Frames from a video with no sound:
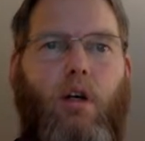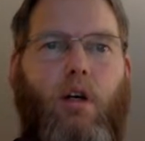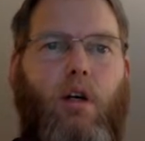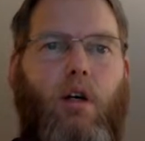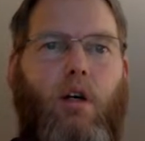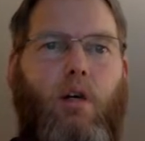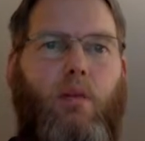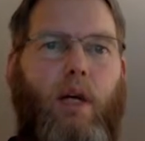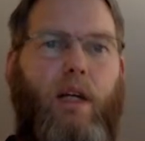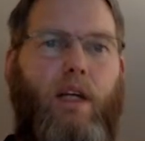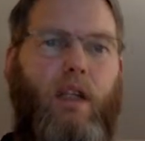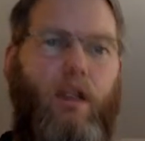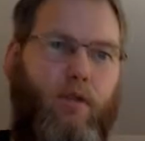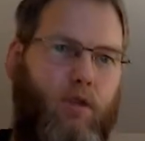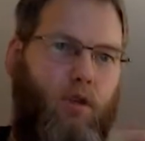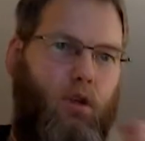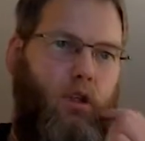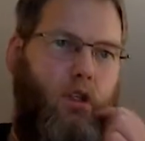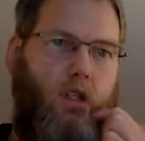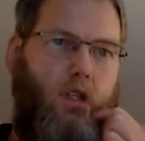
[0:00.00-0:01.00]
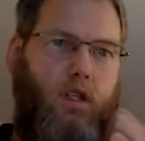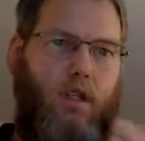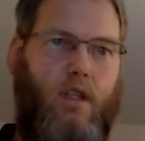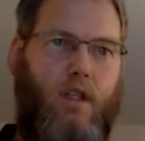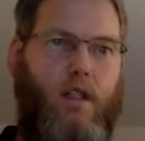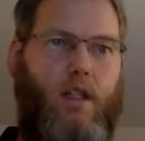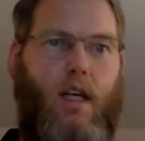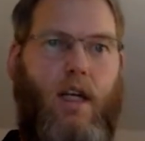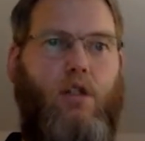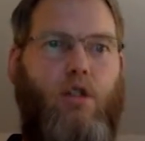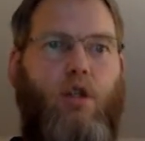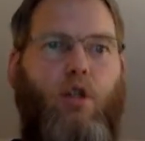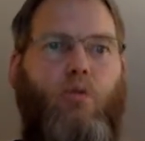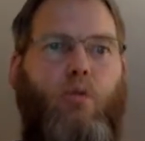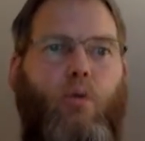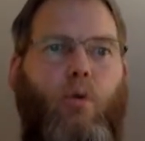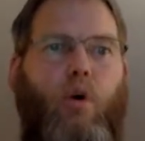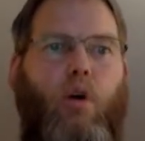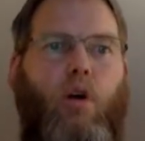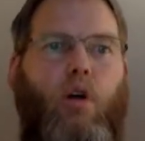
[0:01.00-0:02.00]
By default, this does not
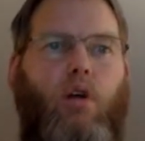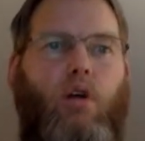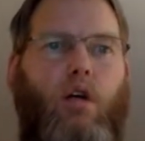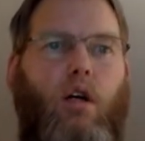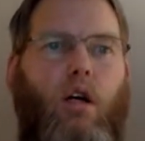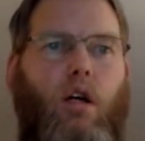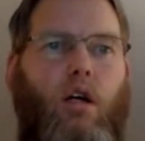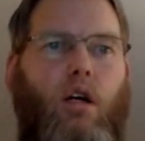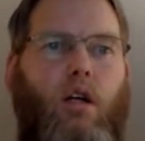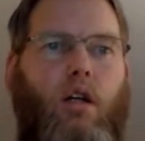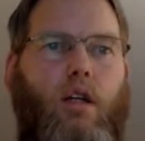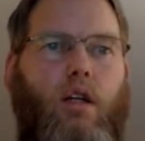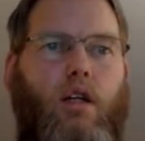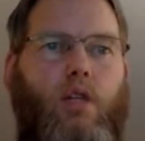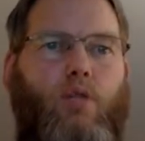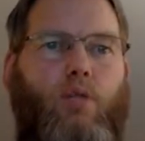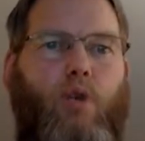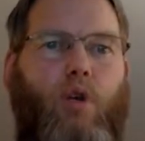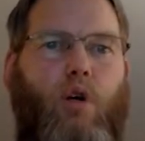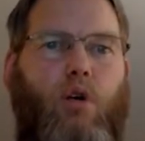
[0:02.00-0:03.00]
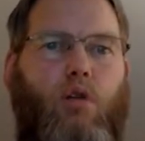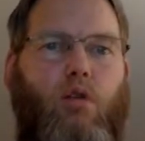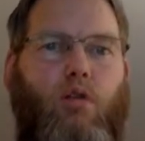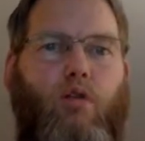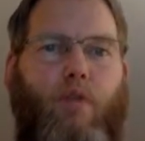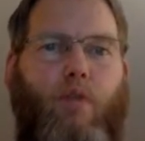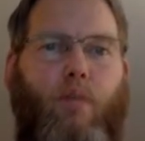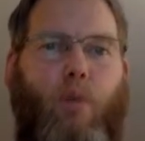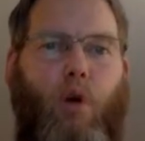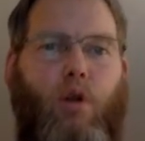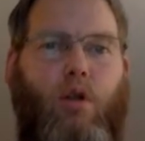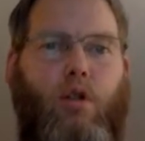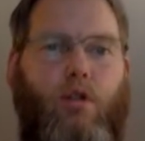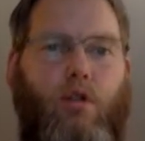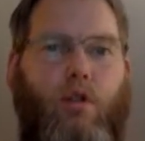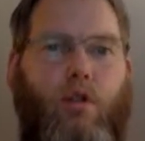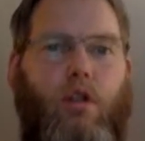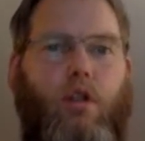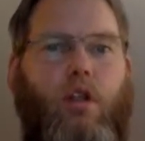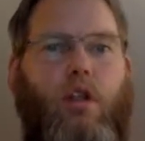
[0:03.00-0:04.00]
work, doesn't work out of the box.
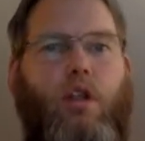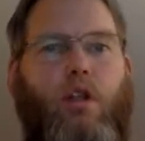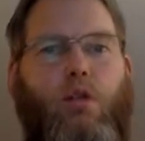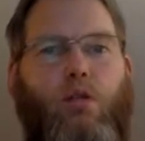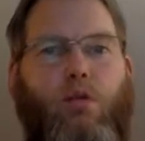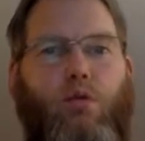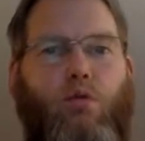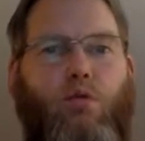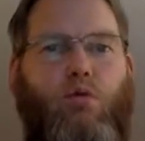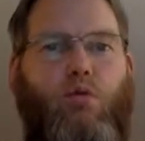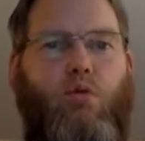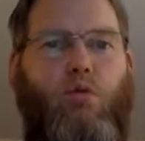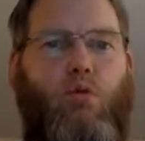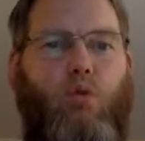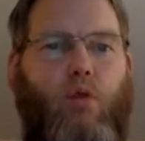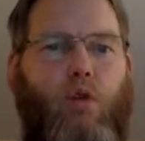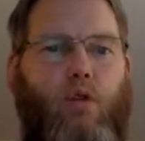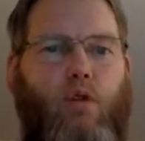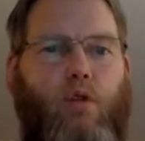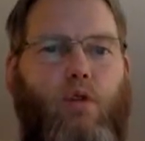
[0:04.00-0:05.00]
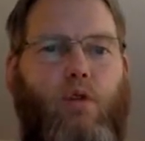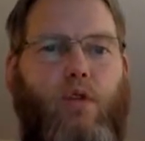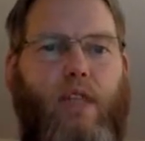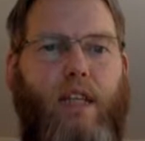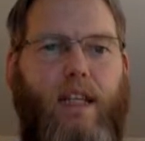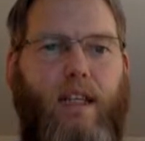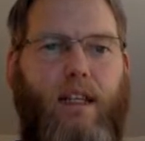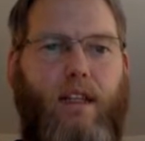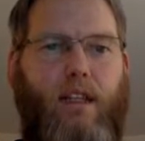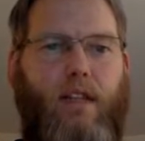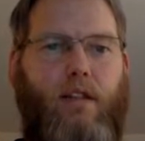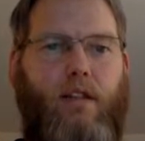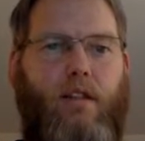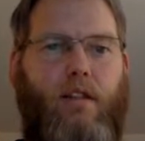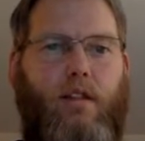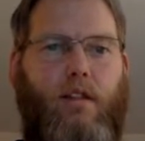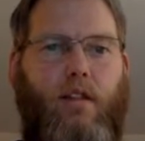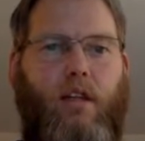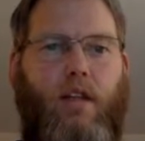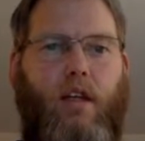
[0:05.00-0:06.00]
You need to do a few
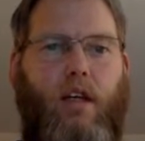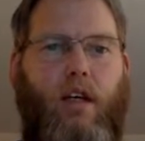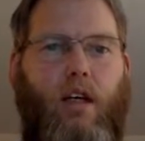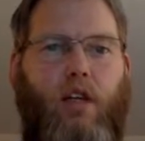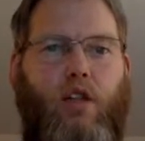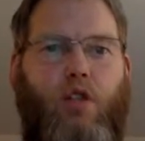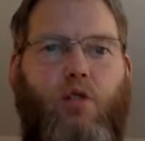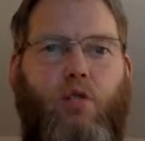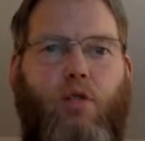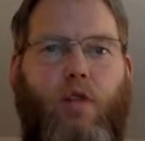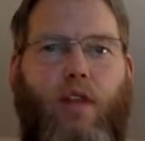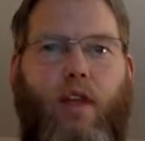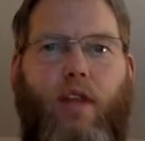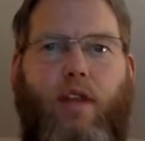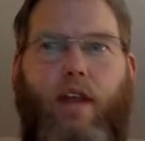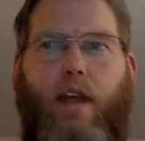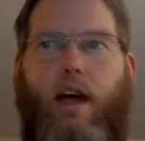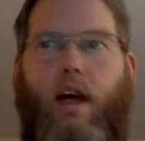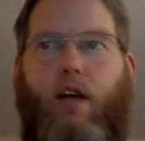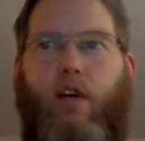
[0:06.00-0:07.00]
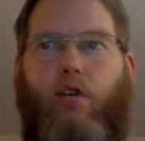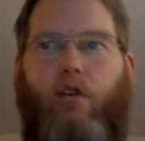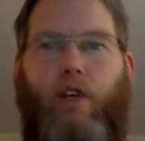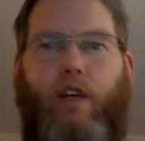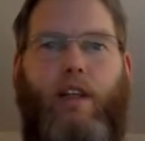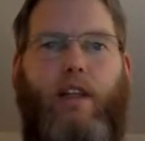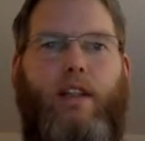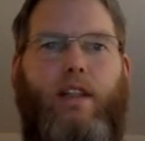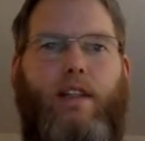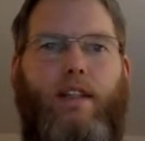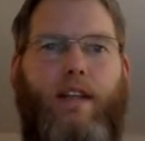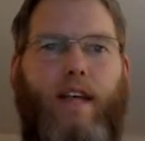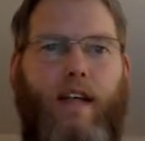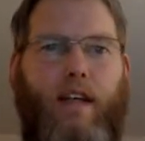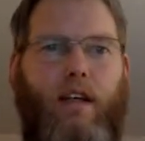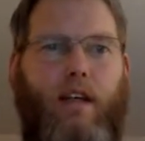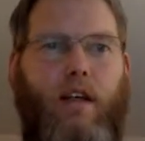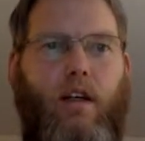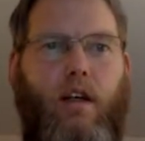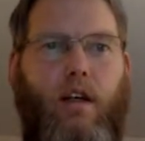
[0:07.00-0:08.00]
settings, ensure that they are correctly set.
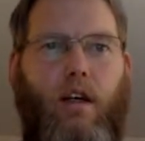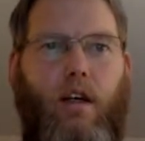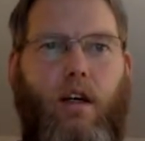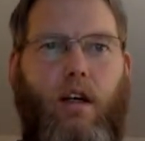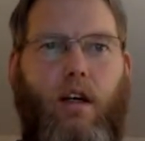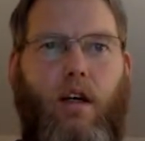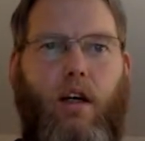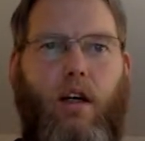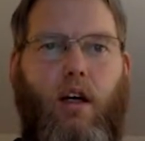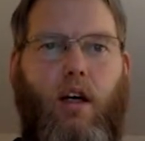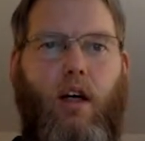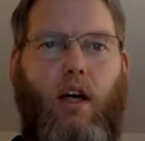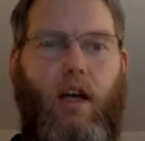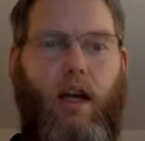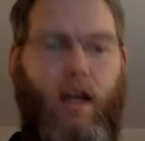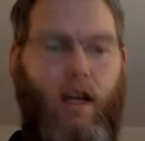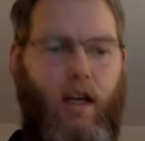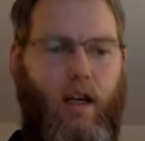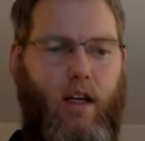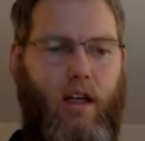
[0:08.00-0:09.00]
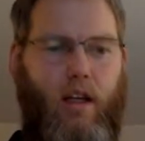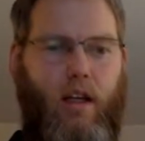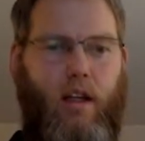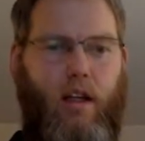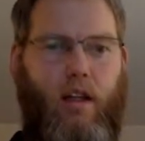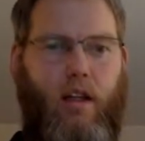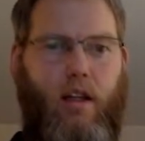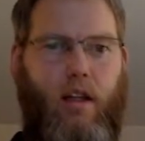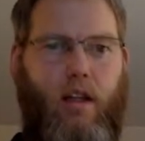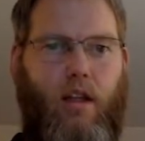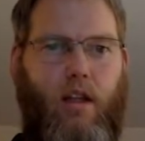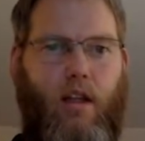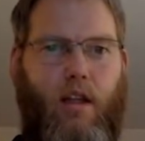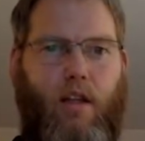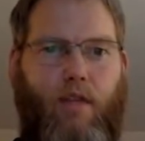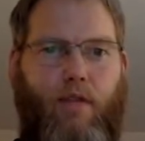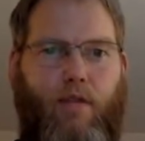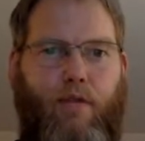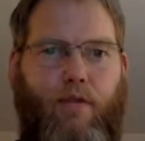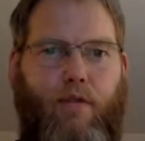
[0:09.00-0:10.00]
And
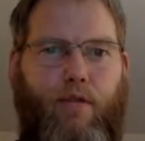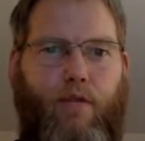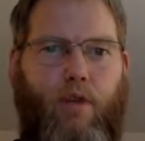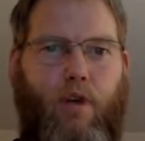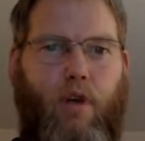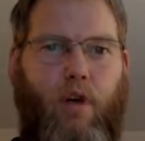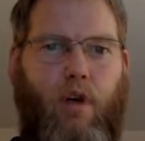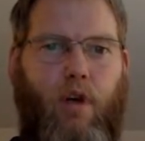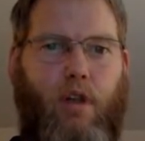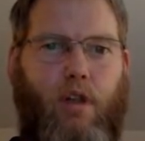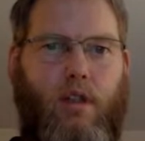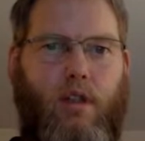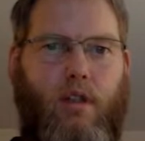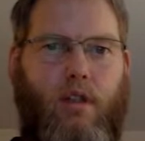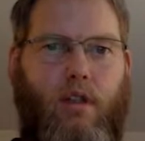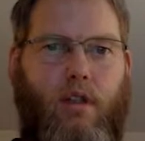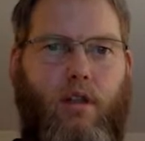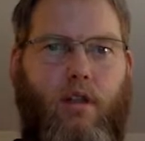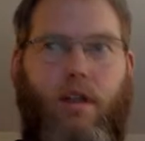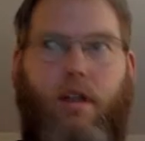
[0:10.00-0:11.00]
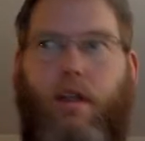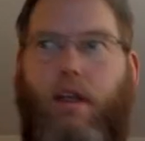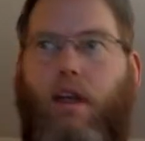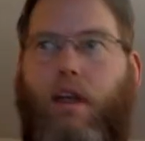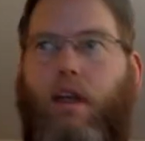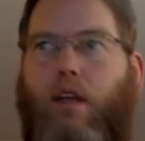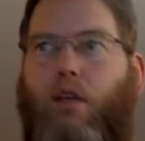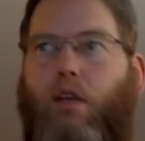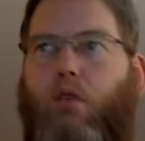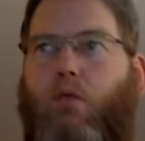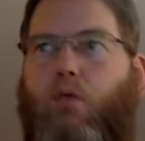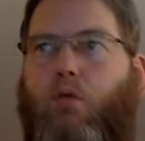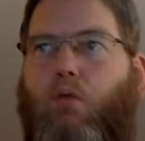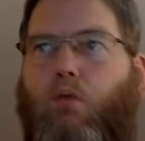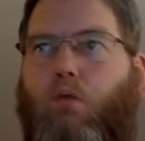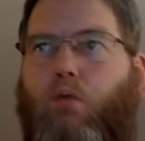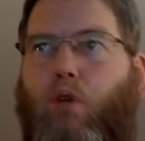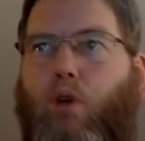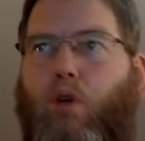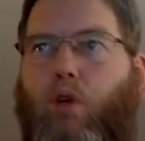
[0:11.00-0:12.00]
the first thing
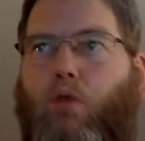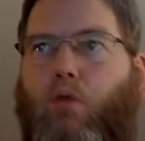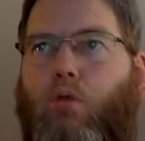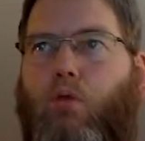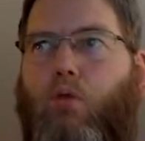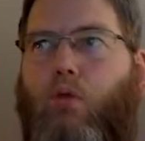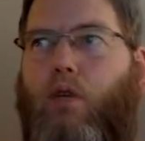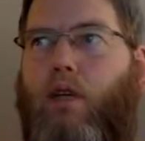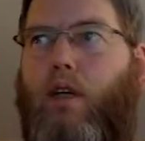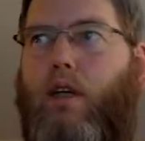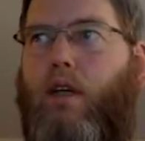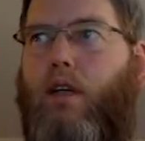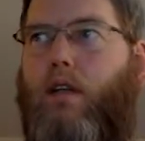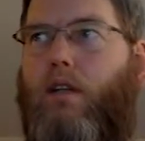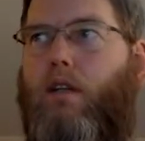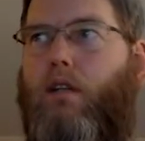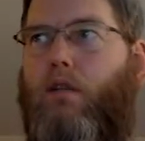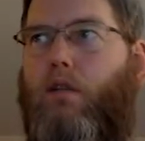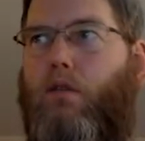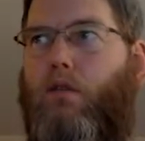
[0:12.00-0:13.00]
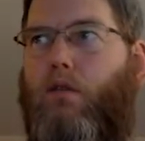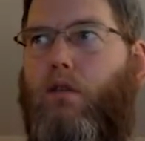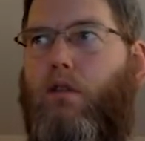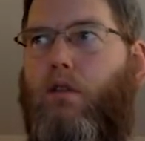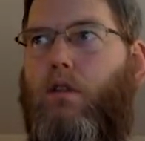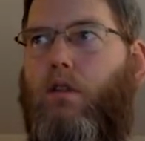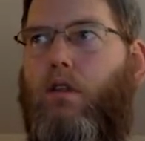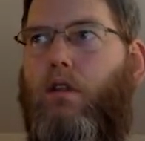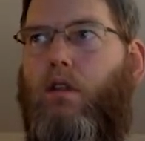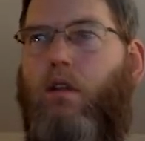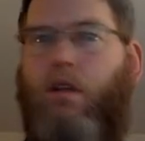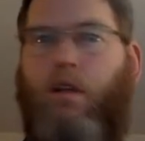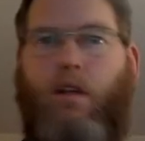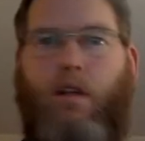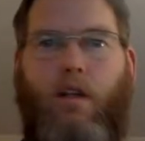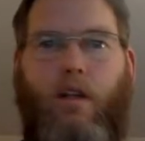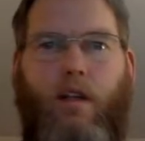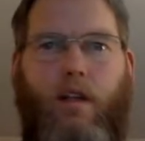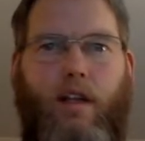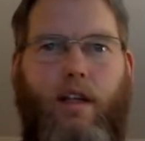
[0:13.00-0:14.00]
you want to do is use
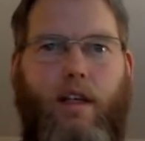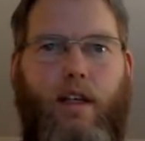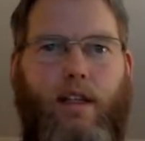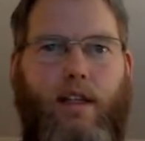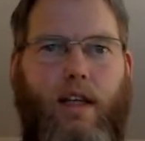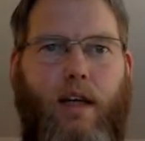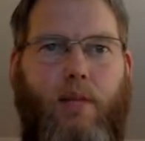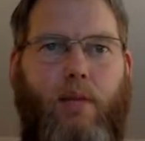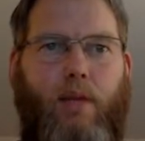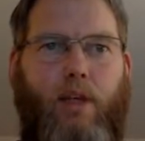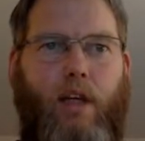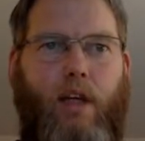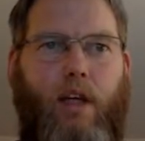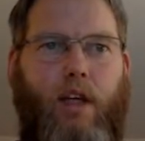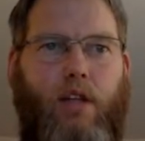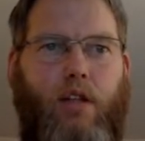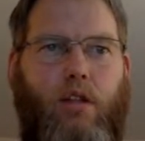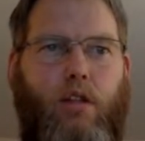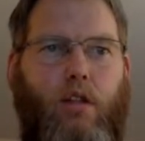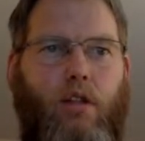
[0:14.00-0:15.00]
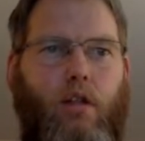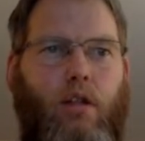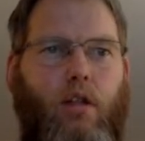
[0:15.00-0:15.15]
this application,